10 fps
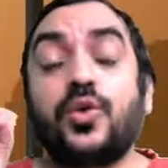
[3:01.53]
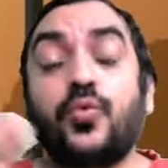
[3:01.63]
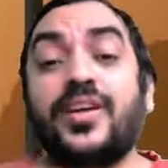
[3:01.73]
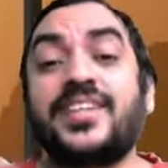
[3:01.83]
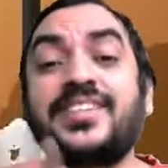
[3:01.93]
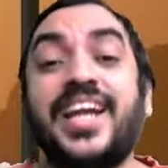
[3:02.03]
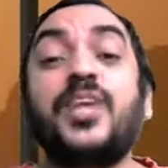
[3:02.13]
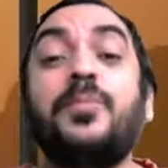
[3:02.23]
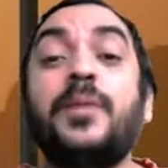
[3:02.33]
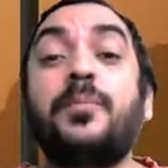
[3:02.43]
what is
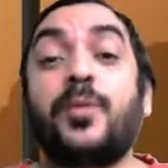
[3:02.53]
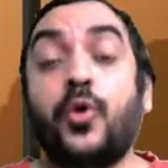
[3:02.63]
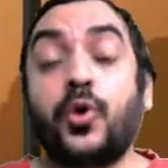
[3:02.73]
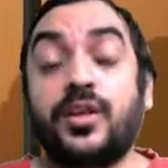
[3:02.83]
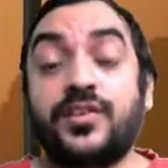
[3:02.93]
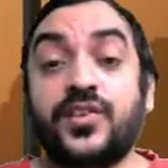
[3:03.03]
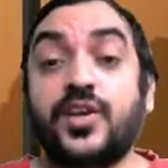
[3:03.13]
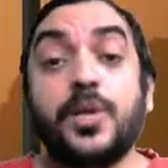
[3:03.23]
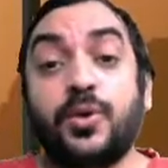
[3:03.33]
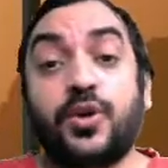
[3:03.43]
held by promoters,
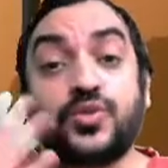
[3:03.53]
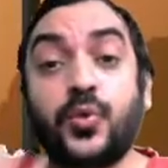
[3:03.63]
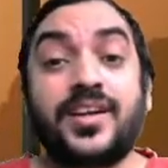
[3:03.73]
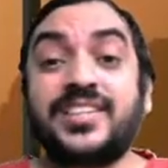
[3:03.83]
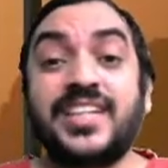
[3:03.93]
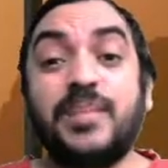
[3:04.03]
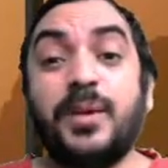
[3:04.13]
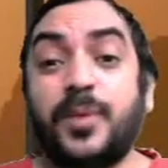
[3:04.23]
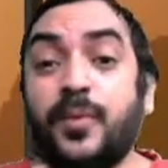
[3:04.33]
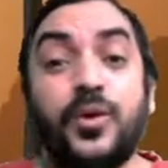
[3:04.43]
because what is held by
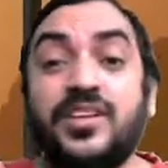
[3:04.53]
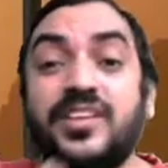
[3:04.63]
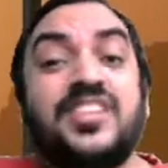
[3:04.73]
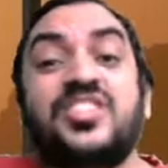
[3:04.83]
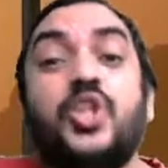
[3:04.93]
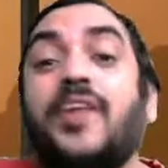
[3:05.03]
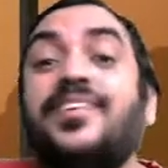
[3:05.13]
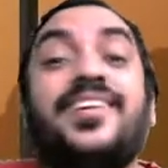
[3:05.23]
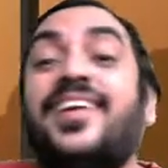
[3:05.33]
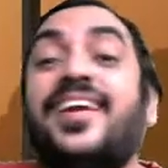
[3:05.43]
promoter is
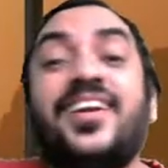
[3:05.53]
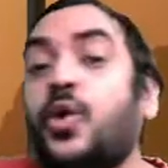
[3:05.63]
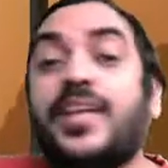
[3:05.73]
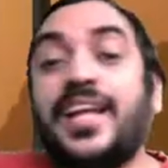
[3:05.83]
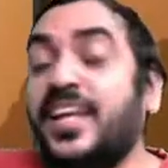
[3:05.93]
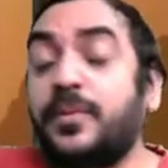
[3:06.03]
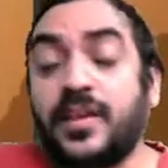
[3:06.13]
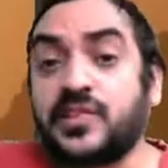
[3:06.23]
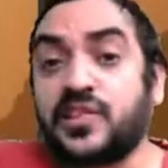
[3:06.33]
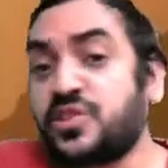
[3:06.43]
not traded on a daily
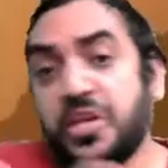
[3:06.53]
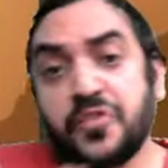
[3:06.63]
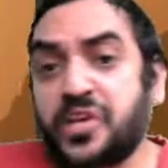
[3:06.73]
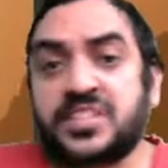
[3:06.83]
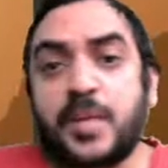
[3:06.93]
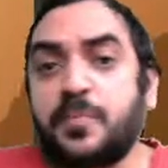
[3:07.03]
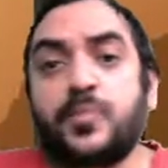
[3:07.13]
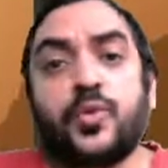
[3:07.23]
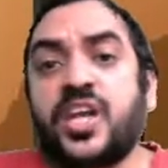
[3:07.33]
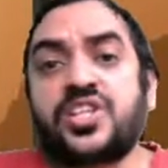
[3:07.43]
basis. For example,
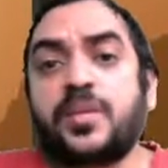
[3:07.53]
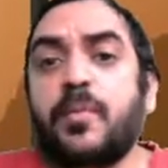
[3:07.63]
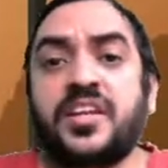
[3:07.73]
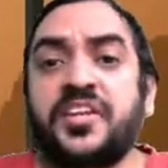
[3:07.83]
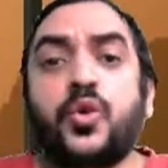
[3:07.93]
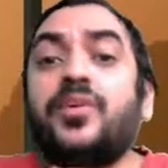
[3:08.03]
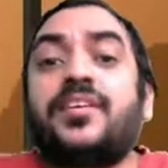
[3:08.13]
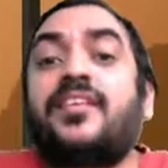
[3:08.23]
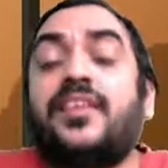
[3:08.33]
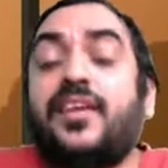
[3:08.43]
Mukesh Ambani
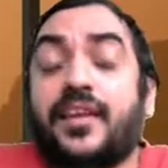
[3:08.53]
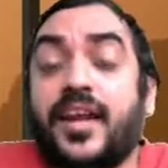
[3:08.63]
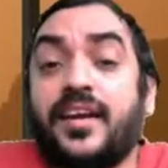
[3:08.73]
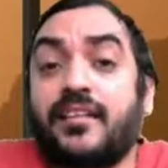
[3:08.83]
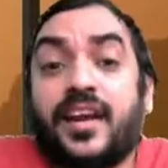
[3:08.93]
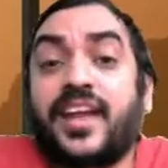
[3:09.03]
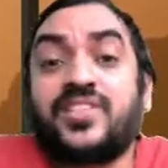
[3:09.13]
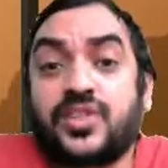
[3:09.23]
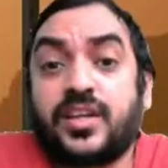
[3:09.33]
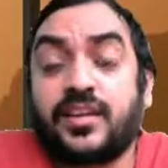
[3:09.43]
don't trade
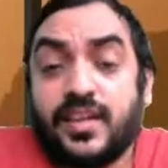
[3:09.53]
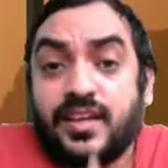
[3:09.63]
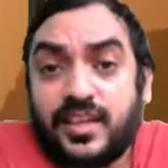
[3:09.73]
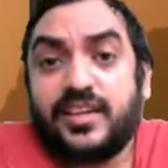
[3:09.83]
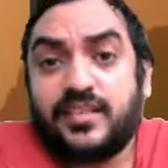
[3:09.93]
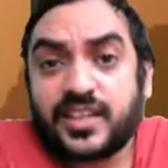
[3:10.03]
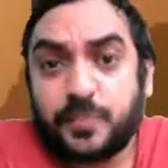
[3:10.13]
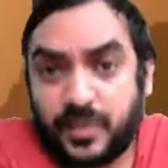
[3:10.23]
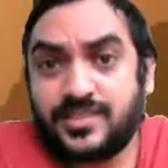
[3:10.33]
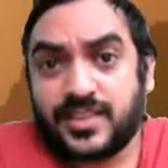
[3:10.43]
Reliance share, he does
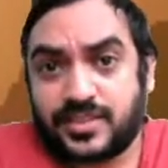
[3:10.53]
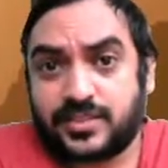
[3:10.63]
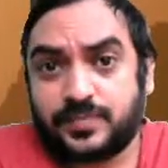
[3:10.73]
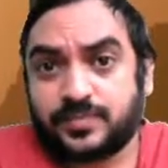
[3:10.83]
business.